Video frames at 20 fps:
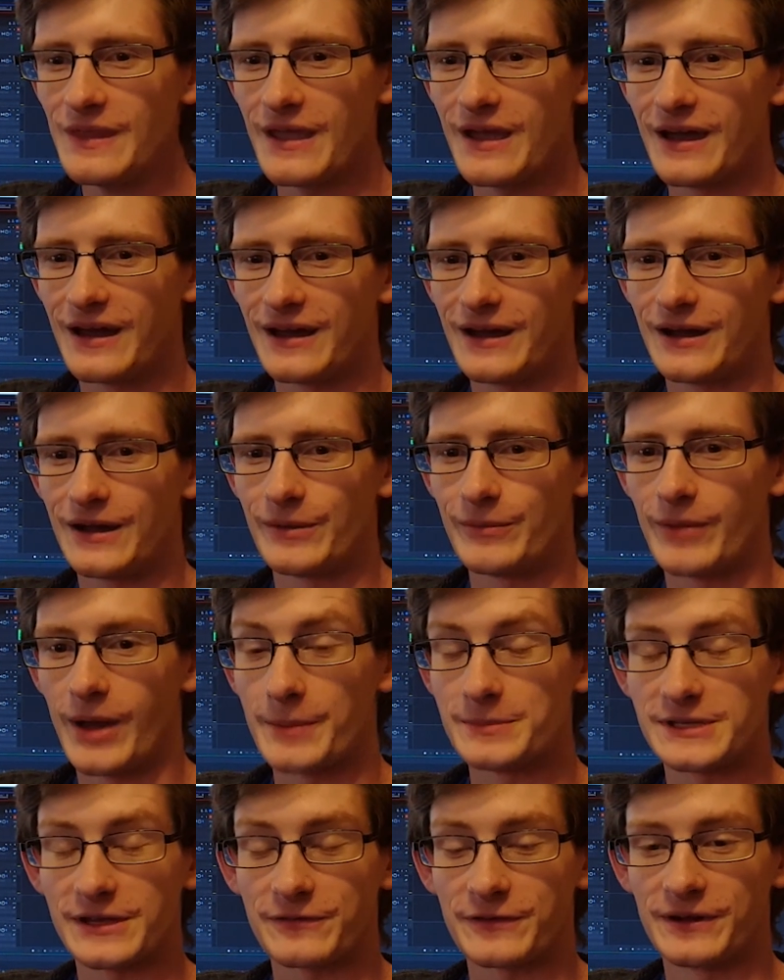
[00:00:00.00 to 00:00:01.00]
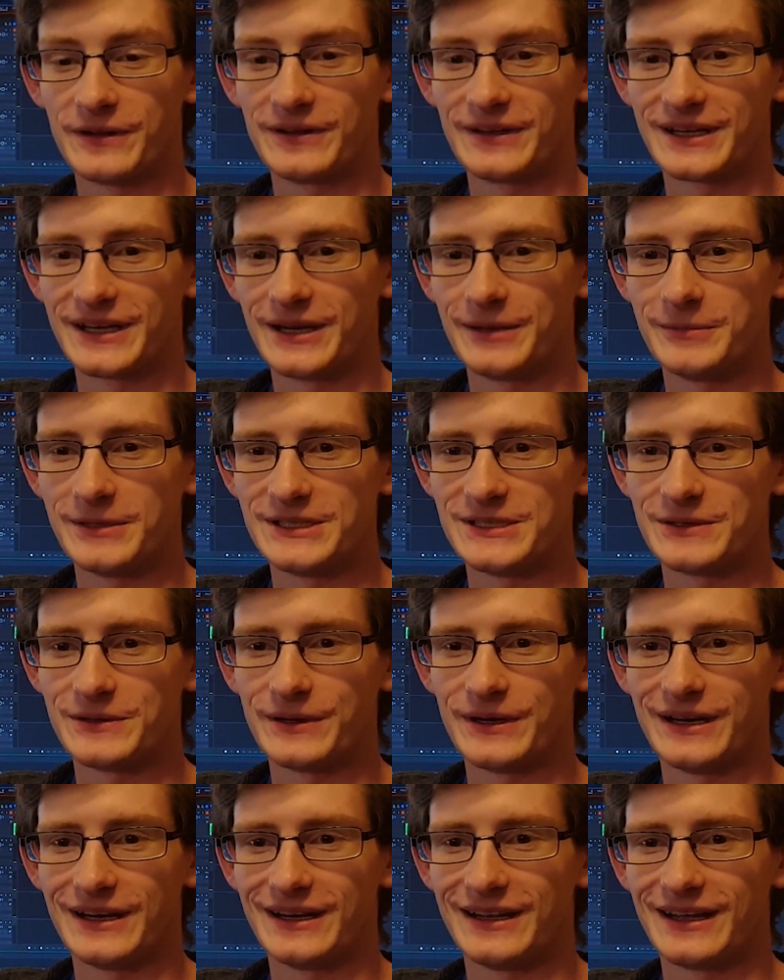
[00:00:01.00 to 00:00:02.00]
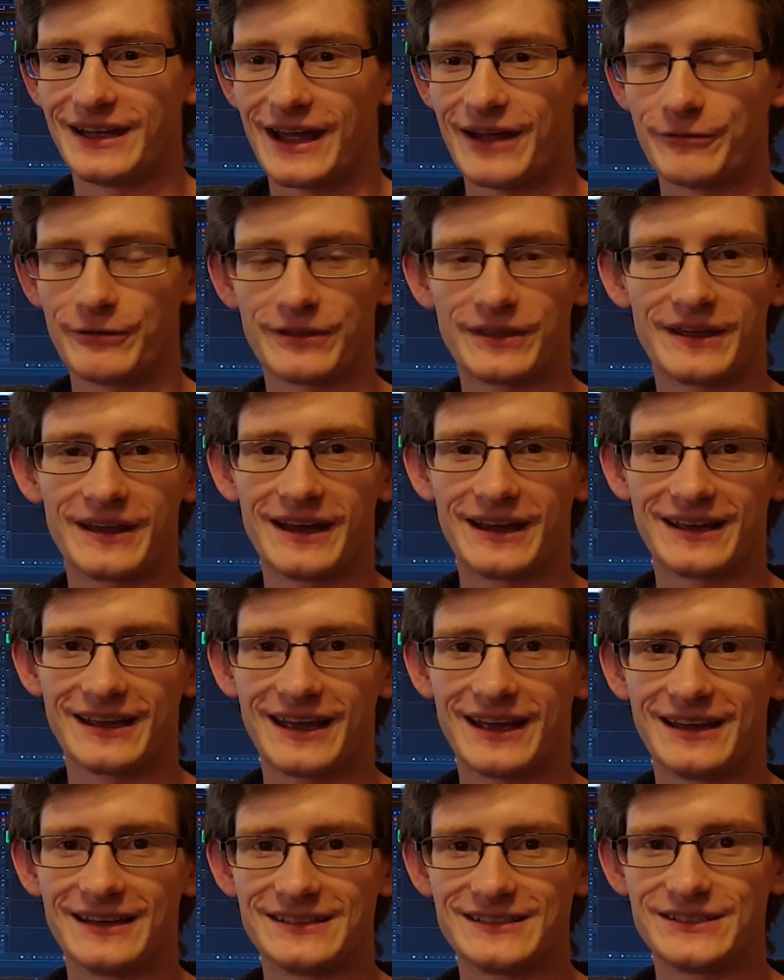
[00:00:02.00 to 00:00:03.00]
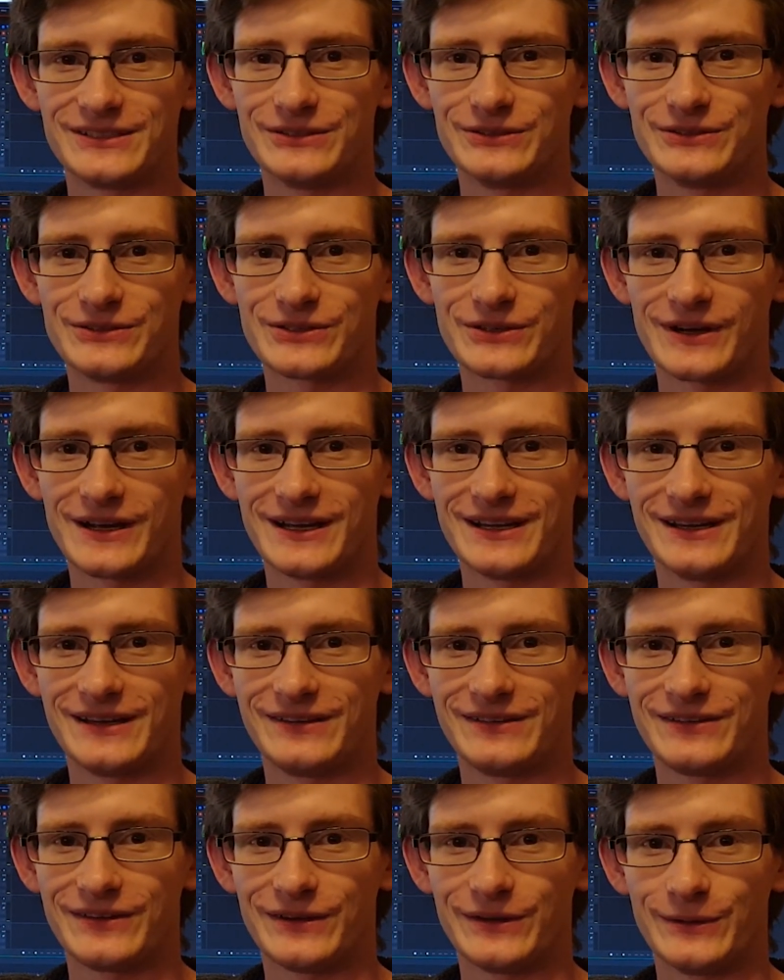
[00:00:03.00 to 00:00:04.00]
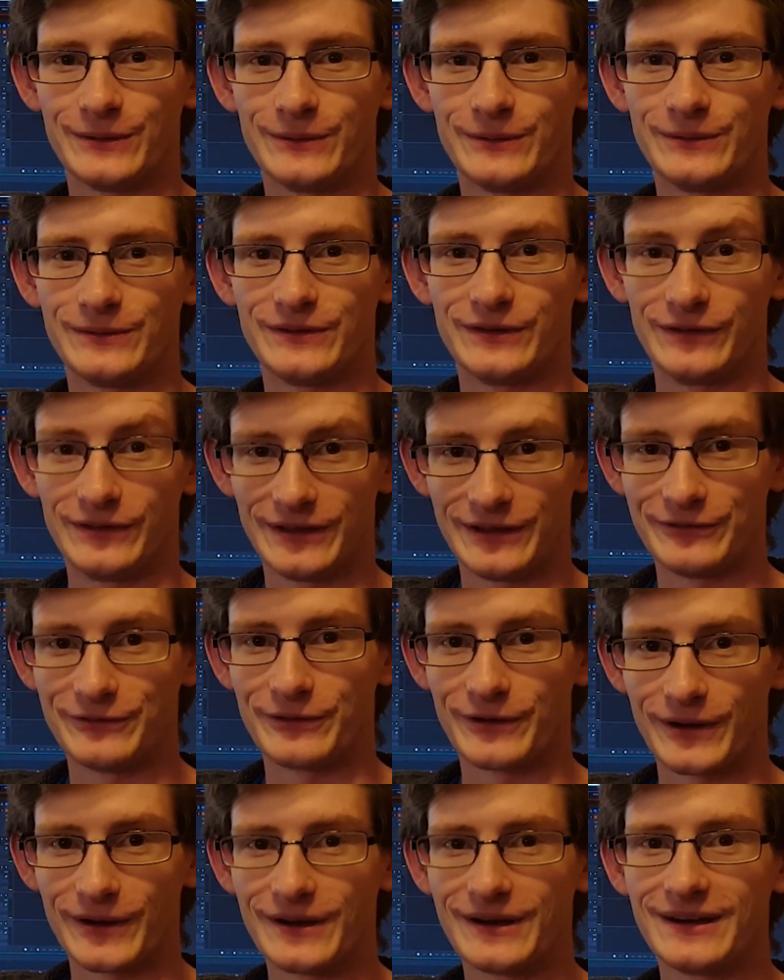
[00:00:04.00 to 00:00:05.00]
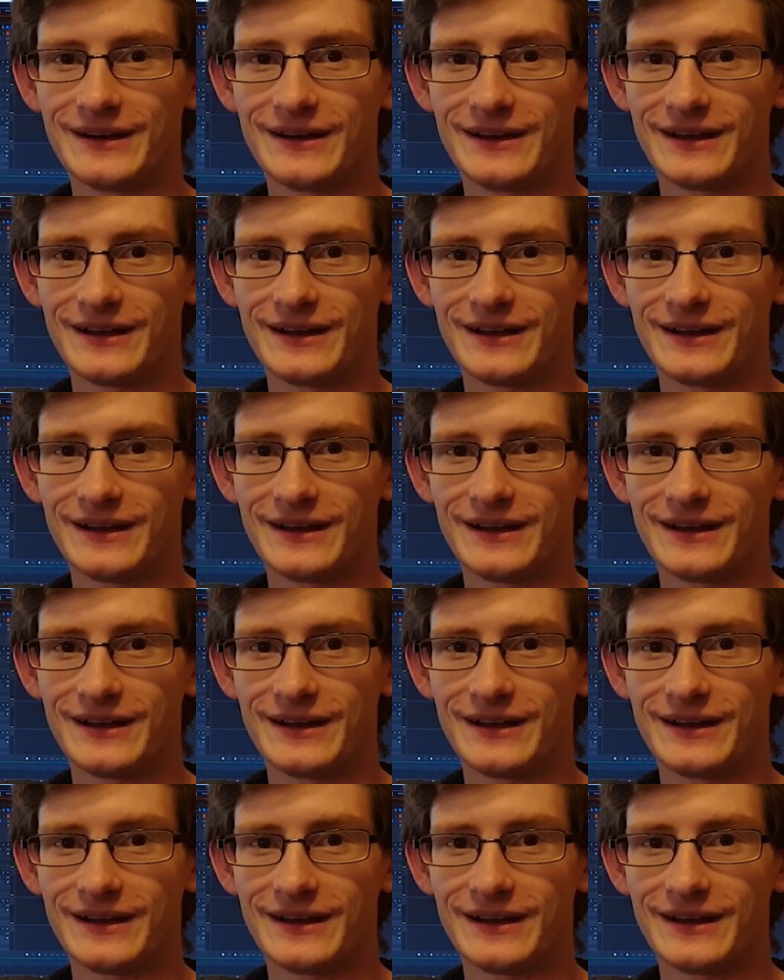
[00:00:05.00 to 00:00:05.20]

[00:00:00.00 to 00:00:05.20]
I'm definitely going to be doing everything I can to try to deliver